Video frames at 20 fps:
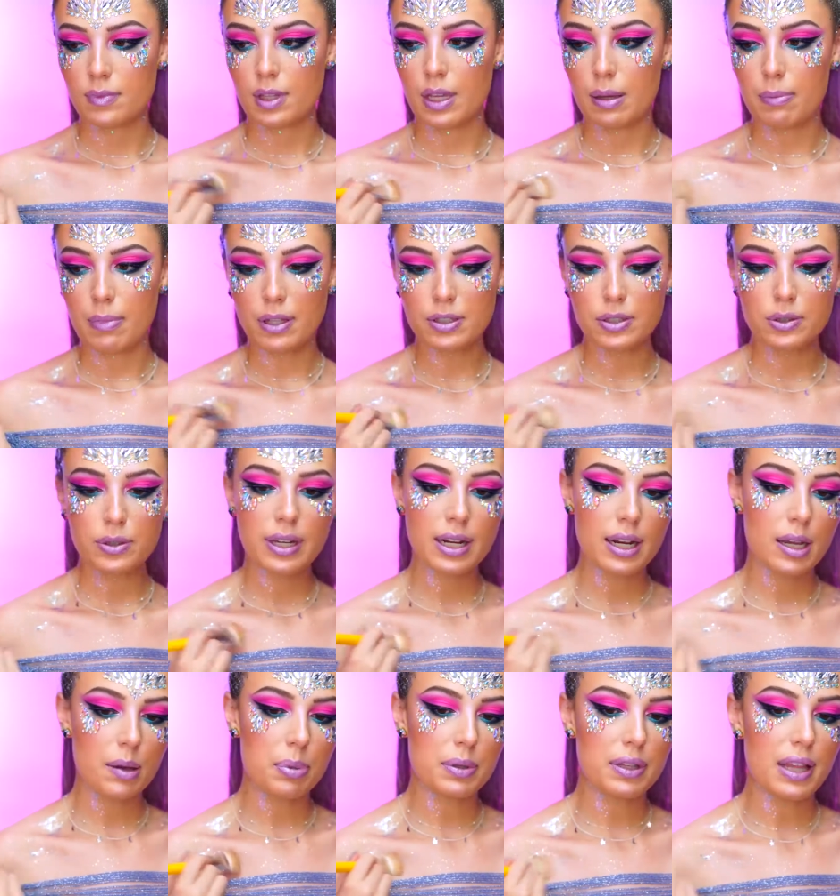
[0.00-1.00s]
I'm also
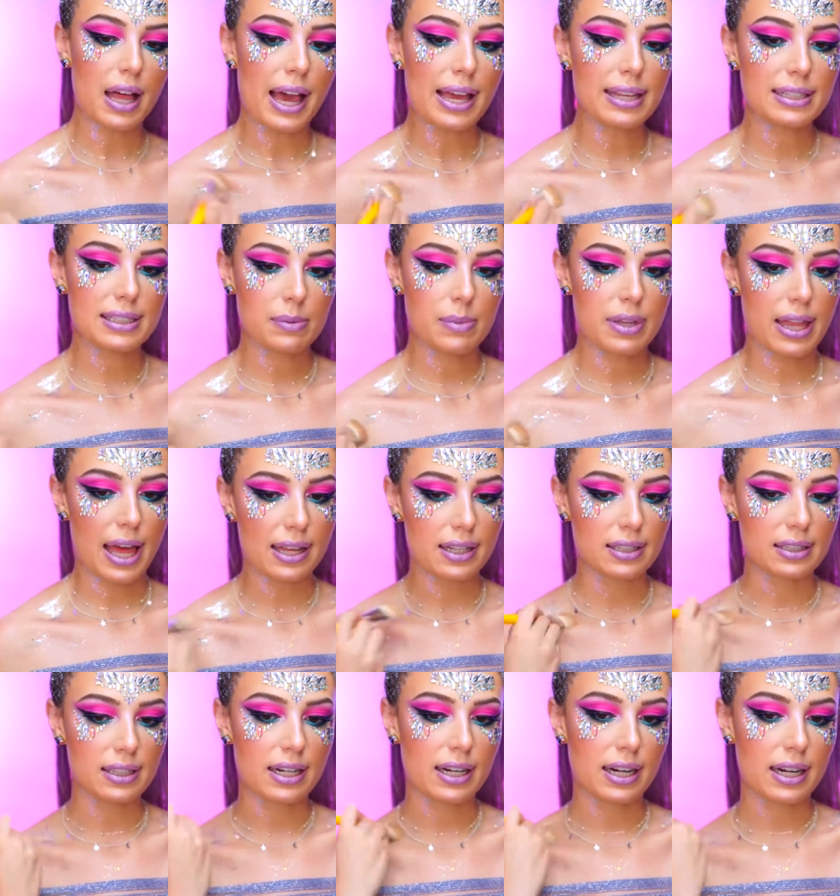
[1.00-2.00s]
gonna apply some of that
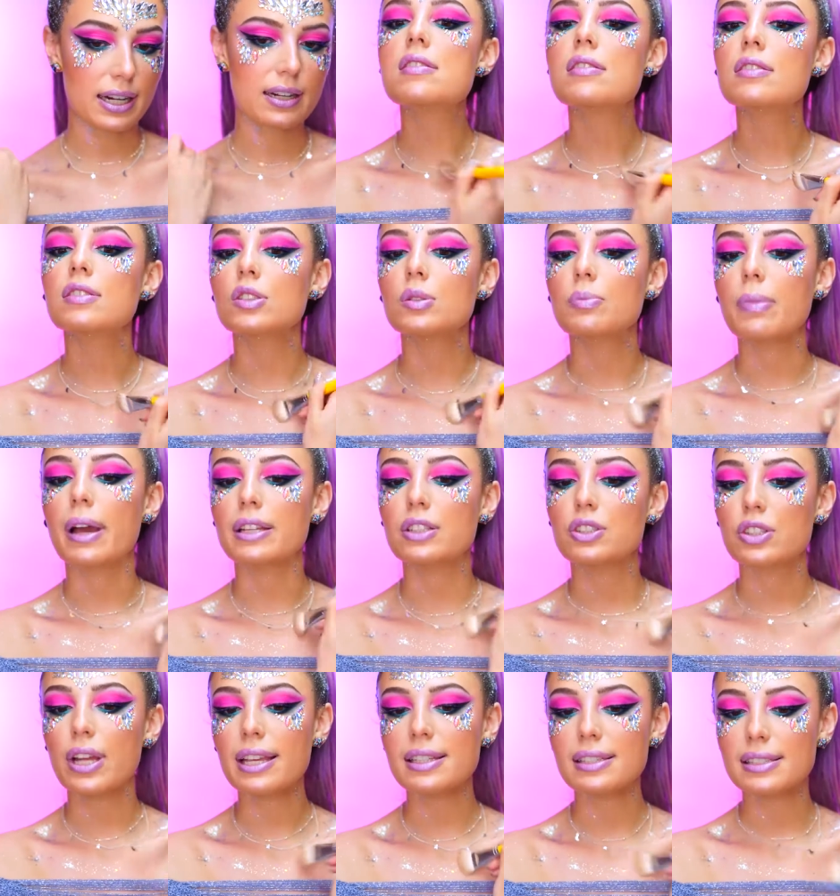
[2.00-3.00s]
glitter to my
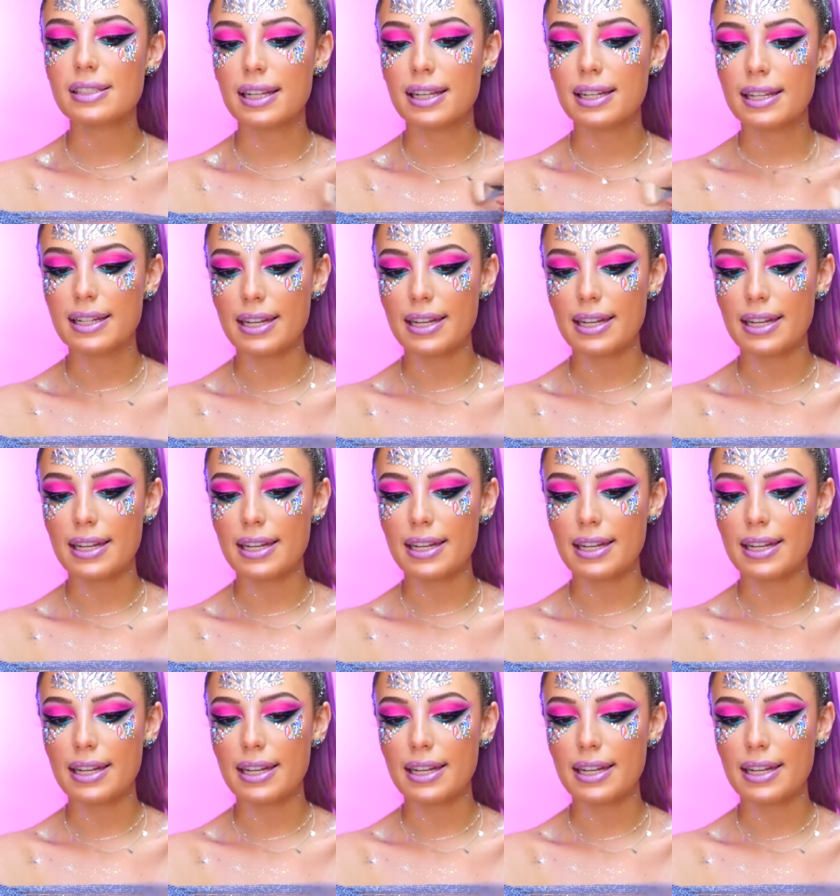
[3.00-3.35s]
chest and